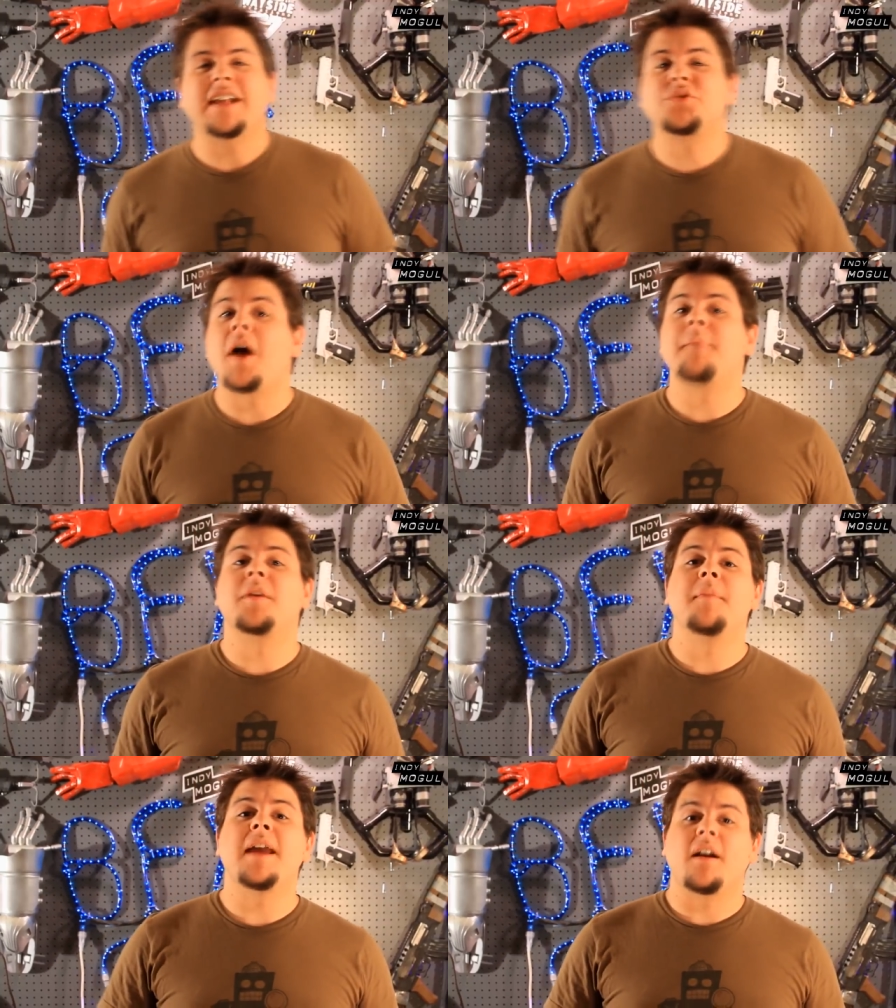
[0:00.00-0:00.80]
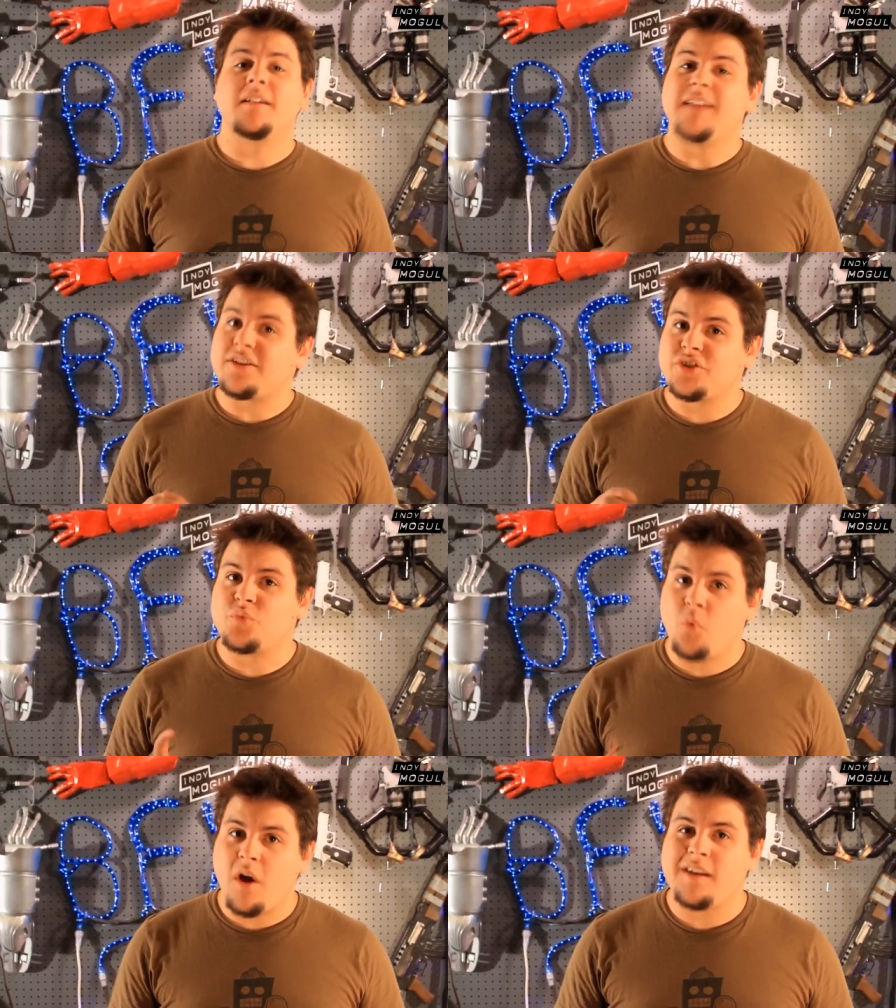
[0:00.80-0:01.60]
That's why I'm going to make not
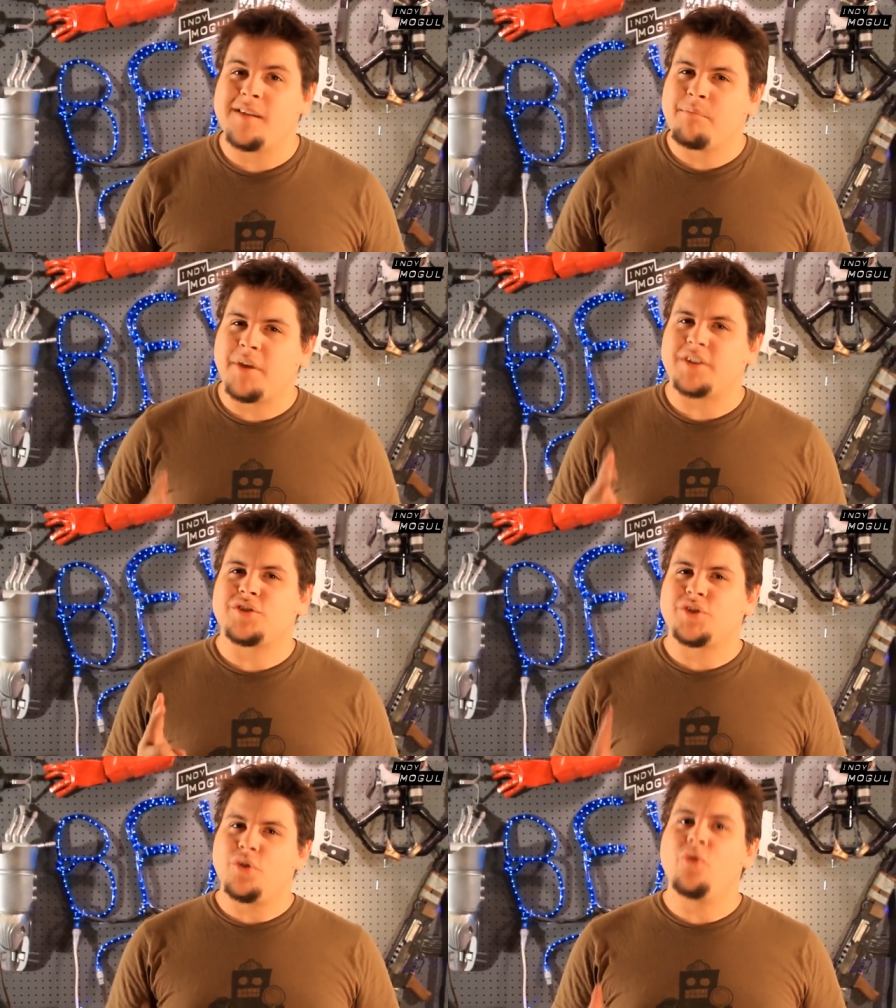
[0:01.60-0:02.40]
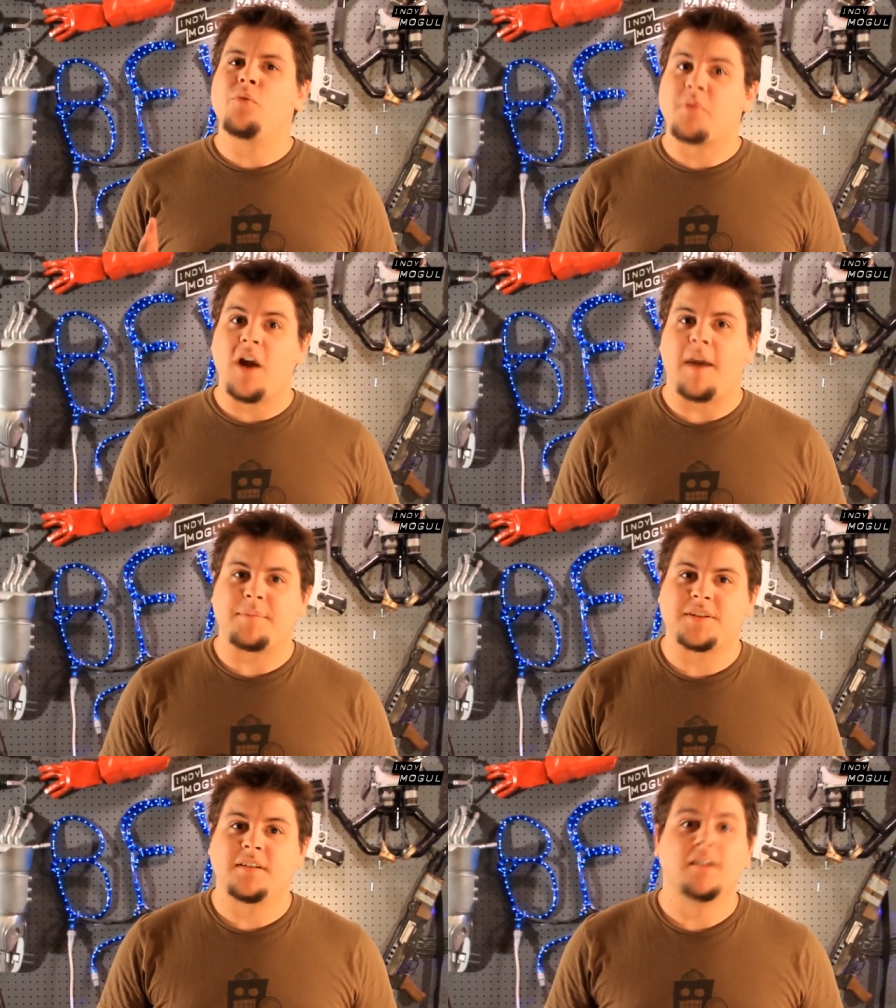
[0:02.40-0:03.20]
just one, but two
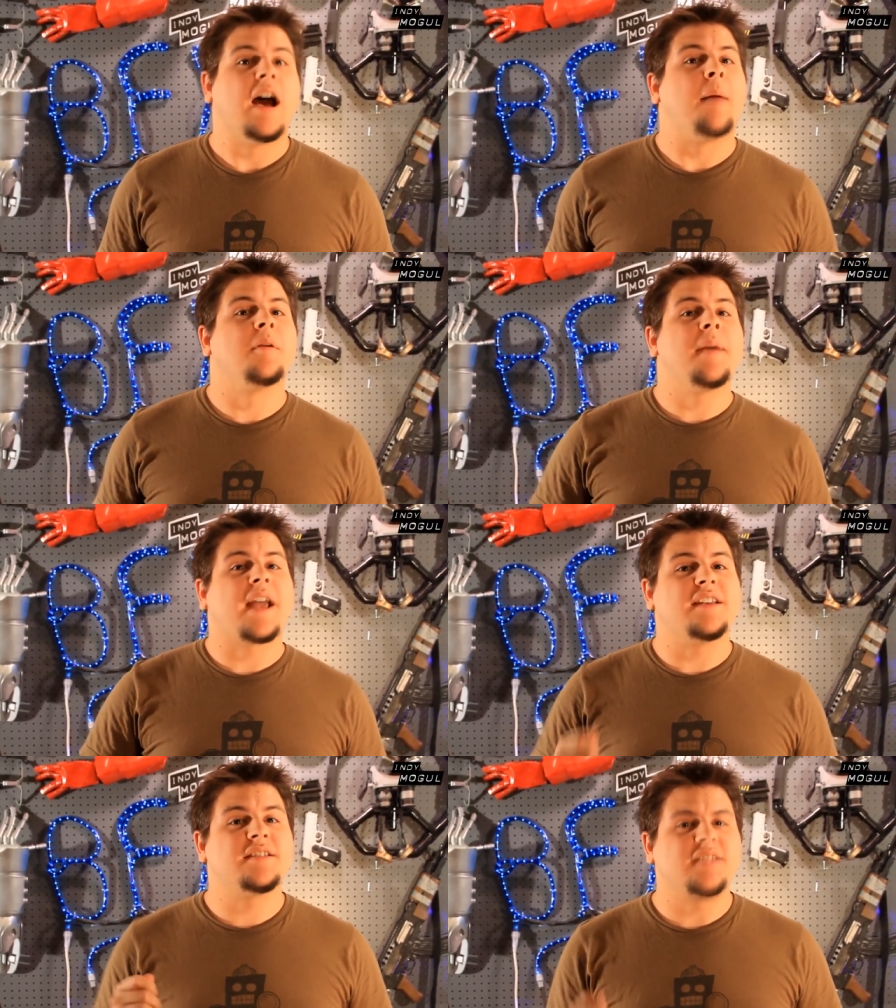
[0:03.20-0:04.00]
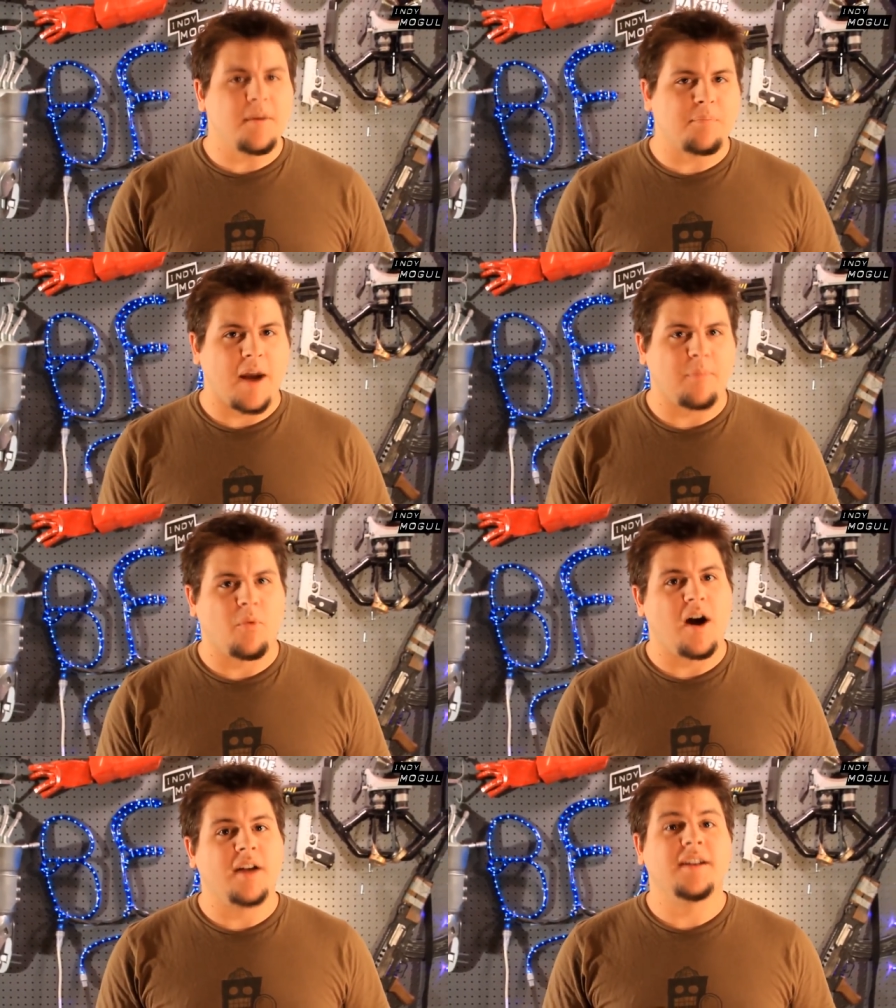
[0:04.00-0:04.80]
props. I'm going to make a stunt
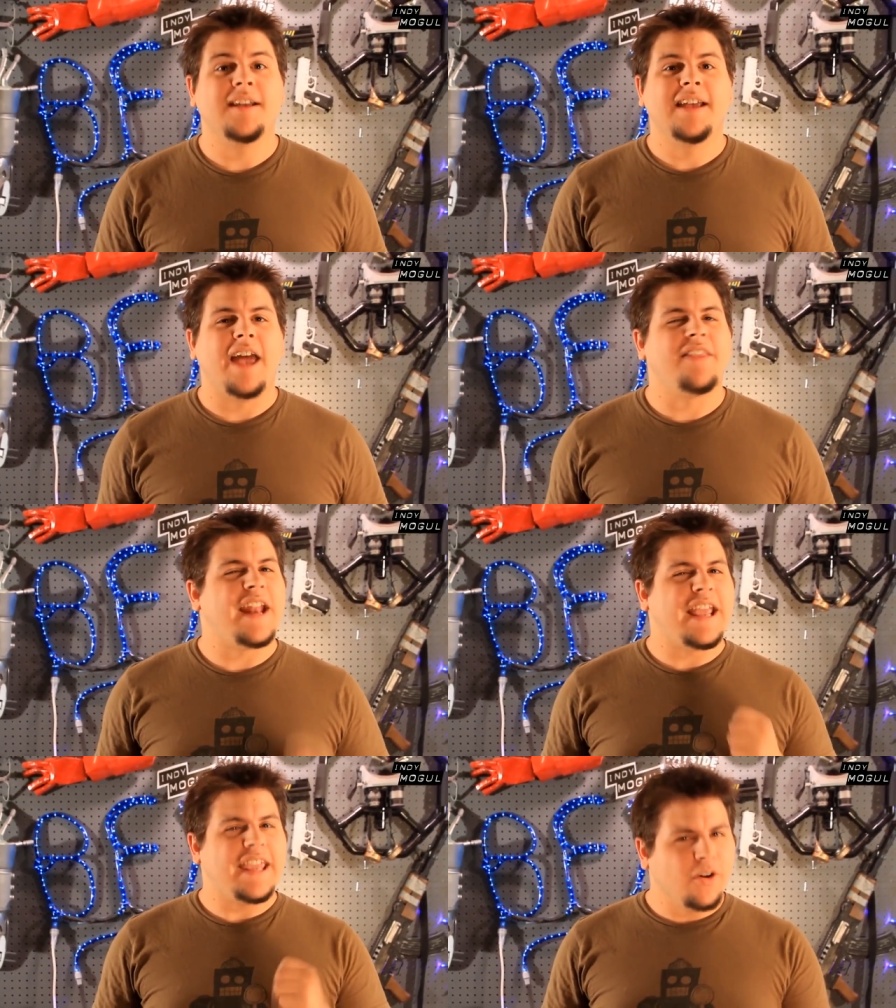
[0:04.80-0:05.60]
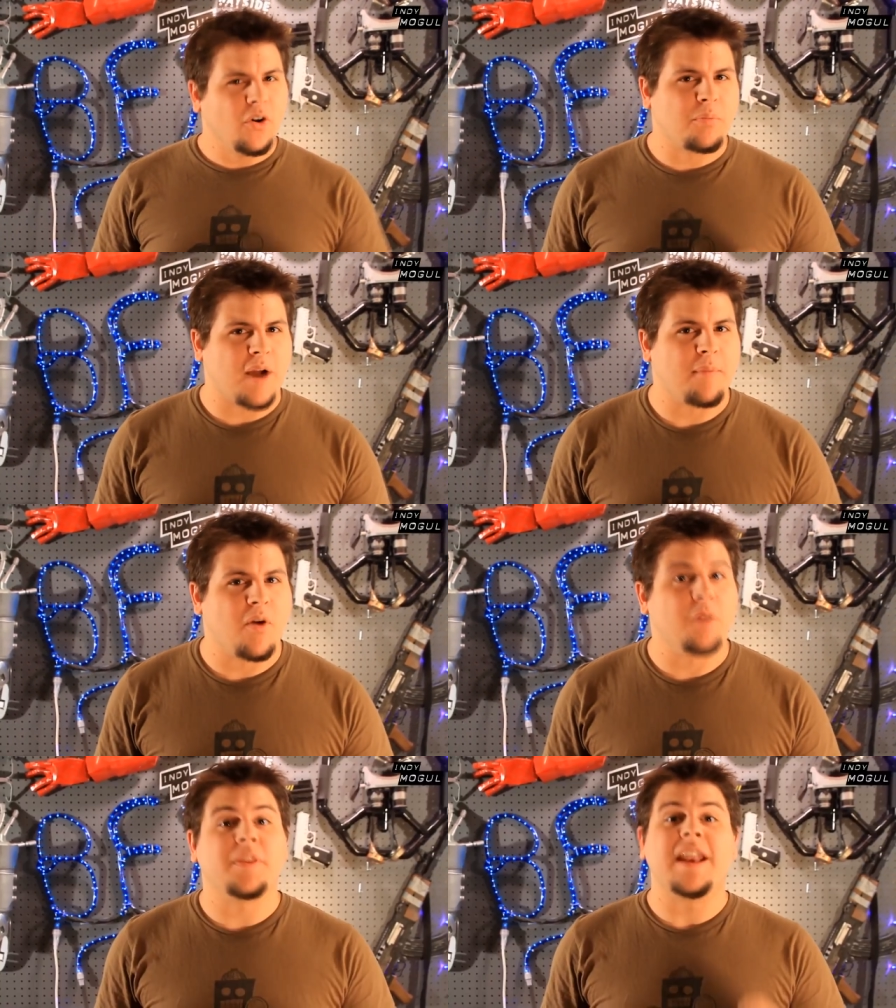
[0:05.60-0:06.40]
prop wand and then a hero
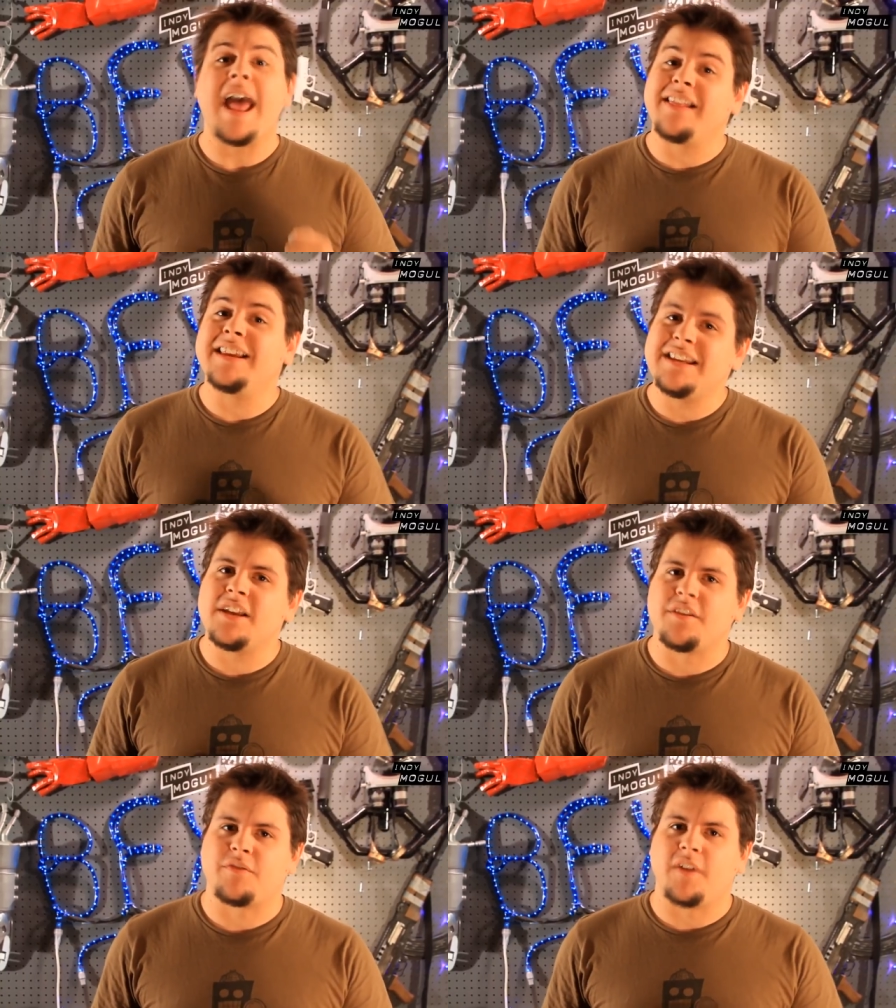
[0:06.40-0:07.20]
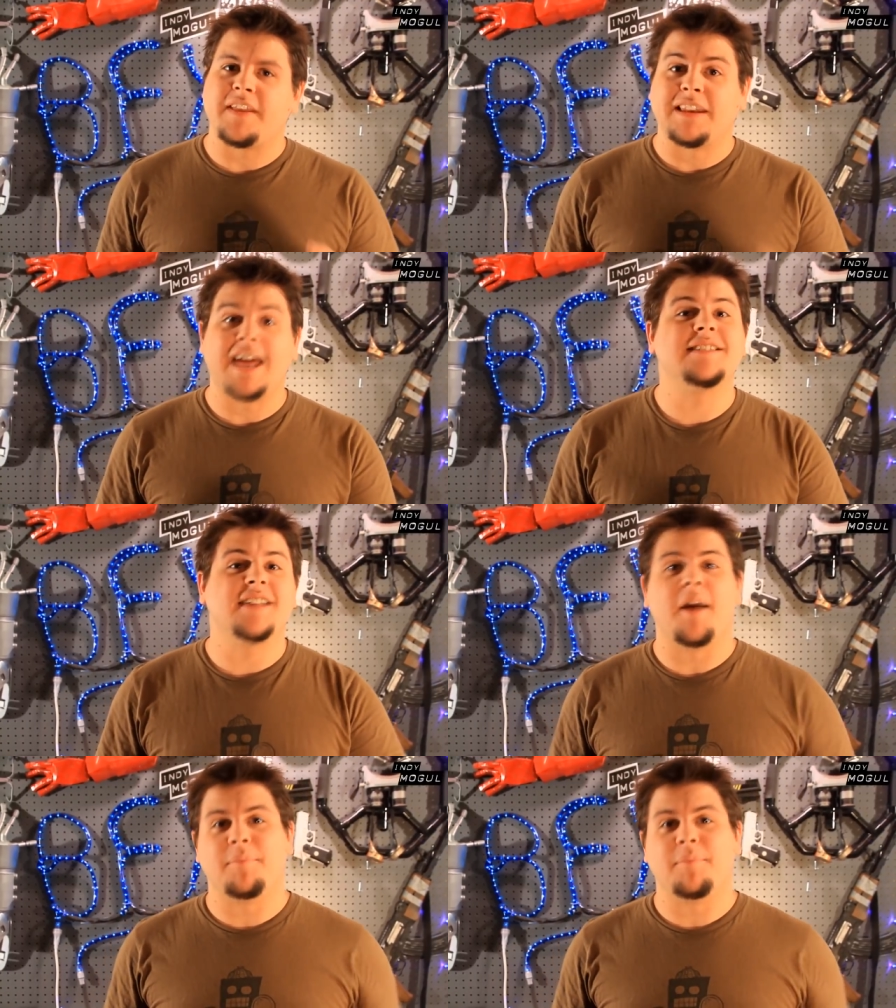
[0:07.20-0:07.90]
prop wand with an LED on the front that lights